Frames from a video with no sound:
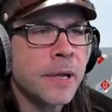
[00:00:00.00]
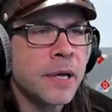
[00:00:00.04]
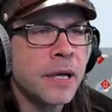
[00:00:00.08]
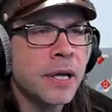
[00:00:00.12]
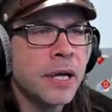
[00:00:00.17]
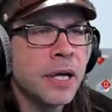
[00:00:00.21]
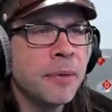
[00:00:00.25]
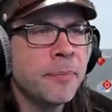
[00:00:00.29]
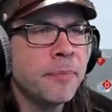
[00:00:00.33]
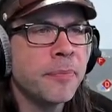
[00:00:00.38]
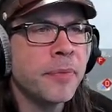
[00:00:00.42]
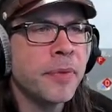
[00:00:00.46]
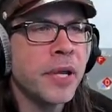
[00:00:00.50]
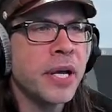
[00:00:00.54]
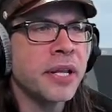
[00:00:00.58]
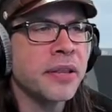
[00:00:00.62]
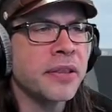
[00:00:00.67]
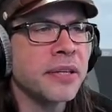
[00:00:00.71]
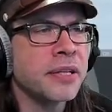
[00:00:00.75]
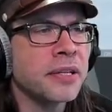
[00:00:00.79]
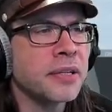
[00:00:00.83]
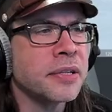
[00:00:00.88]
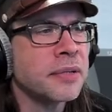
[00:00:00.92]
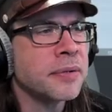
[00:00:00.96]
Nope,
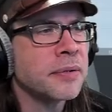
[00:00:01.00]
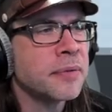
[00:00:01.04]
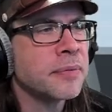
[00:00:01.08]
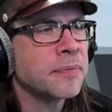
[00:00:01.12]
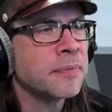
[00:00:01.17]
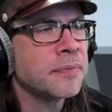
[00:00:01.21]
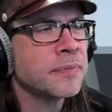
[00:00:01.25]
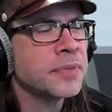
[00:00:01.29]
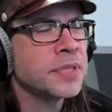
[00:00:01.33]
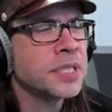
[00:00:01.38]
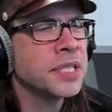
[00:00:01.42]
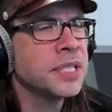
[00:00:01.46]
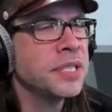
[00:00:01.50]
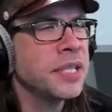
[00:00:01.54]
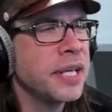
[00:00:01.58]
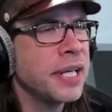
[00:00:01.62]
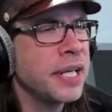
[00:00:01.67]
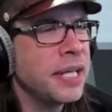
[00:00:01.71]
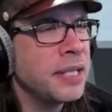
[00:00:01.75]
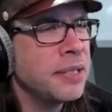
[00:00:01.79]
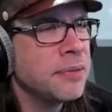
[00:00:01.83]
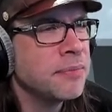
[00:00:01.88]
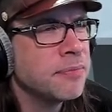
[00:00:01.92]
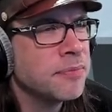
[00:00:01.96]
nothing. See
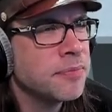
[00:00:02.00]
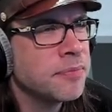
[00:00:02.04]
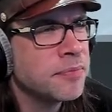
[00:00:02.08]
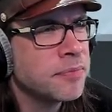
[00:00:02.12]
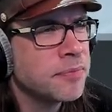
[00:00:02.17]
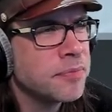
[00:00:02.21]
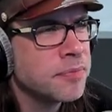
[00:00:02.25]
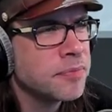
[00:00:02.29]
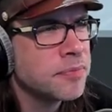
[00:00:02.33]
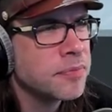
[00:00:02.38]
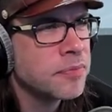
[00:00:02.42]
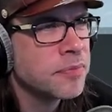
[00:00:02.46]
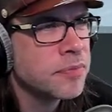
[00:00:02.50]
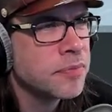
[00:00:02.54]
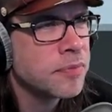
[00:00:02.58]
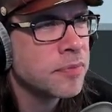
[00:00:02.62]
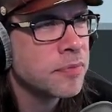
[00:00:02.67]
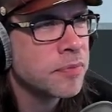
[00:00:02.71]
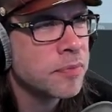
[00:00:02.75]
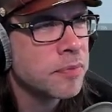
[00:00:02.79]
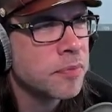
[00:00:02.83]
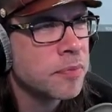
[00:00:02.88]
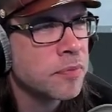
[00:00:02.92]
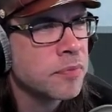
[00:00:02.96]
that?
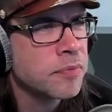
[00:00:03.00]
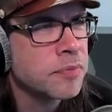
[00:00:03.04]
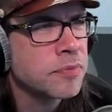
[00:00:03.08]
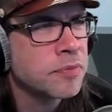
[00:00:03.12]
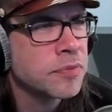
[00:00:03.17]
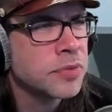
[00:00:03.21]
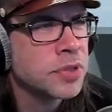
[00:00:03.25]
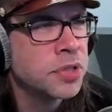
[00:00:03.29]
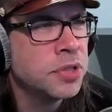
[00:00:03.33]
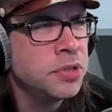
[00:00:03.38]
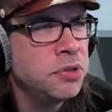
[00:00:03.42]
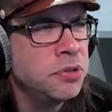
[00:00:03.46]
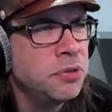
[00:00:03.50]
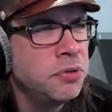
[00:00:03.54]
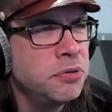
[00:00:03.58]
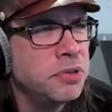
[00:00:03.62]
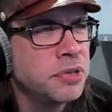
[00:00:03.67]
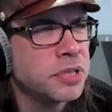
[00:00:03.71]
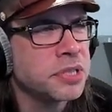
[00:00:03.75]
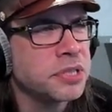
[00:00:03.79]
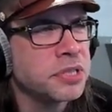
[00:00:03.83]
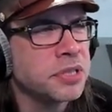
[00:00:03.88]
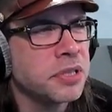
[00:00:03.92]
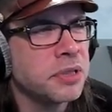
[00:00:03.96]
Two
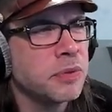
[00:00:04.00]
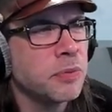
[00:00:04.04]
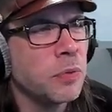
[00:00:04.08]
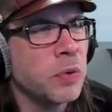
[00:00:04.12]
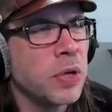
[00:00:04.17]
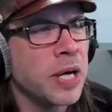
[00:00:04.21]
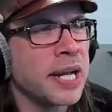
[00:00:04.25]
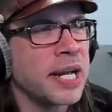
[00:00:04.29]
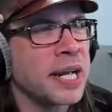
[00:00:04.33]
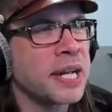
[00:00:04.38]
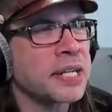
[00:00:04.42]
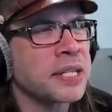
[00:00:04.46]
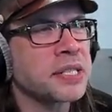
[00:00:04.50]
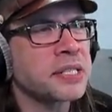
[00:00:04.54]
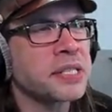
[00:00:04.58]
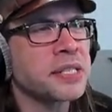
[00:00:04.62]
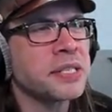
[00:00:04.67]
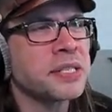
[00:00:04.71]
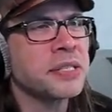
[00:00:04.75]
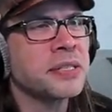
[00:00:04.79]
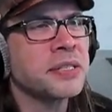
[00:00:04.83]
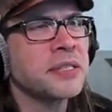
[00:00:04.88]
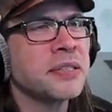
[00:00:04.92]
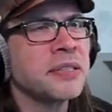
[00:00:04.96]
distant
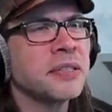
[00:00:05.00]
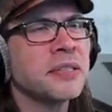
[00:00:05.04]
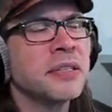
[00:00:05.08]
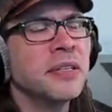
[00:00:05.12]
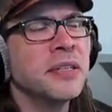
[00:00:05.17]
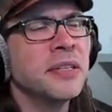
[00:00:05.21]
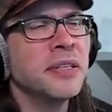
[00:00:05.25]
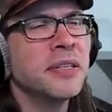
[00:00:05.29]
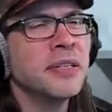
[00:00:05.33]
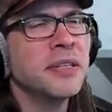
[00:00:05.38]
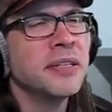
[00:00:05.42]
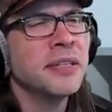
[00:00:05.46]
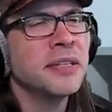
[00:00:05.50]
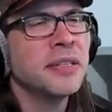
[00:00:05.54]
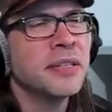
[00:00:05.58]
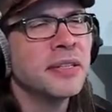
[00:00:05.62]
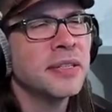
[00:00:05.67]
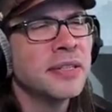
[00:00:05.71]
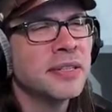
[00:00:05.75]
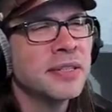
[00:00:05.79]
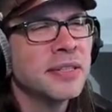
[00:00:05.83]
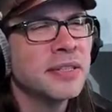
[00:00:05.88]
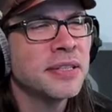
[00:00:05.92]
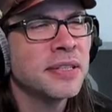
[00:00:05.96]
whacks.
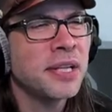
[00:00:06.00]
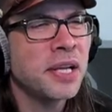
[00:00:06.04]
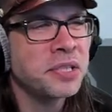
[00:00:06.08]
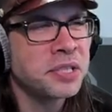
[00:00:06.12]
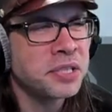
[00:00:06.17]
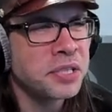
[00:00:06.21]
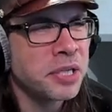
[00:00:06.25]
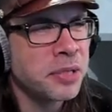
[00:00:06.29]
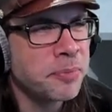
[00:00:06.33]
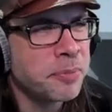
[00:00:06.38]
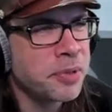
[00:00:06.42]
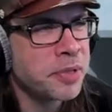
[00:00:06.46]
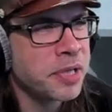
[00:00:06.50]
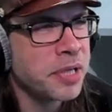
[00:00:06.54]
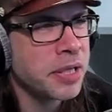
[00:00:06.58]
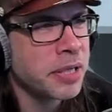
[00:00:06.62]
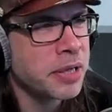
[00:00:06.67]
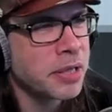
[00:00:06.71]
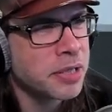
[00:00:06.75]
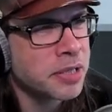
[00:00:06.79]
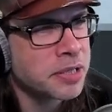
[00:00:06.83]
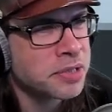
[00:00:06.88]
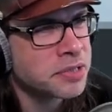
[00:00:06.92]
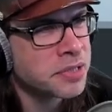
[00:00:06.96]
That's gonna be
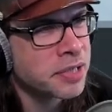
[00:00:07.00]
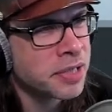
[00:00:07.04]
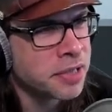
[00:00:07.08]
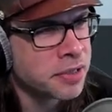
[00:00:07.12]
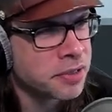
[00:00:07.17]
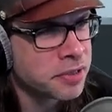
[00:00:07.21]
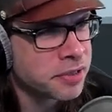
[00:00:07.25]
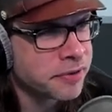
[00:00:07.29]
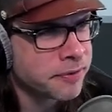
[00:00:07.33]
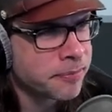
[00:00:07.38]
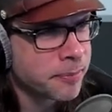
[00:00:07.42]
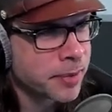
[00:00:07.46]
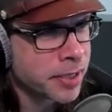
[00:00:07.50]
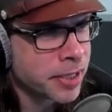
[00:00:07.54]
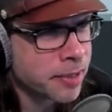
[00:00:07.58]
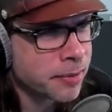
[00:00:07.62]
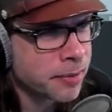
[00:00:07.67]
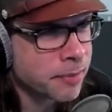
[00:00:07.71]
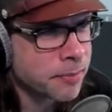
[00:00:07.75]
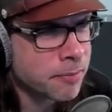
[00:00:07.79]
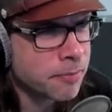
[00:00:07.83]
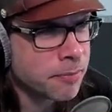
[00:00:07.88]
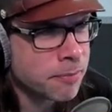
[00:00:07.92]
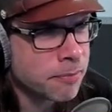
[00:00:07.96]
the title of
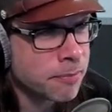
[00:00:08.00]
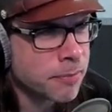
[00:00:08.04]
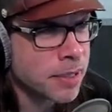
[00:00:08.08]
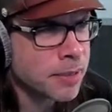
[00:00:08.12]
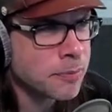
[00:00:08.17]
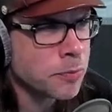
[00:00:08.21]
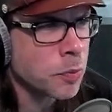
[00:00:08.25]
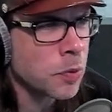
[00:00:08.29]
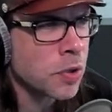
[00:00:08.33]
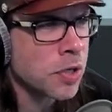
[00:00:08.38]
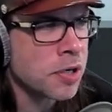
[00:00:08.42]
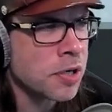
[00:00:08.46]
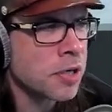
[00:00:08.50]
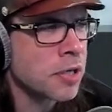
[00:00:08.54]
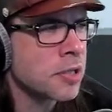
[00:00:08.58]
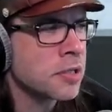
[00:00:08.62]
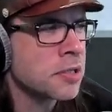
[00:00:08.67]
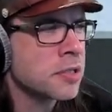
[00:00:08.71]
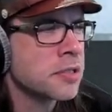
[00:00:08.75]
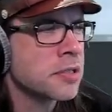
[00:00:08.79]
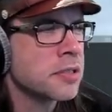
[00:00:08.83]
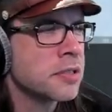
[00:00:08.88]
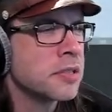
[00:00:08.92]
my memoir.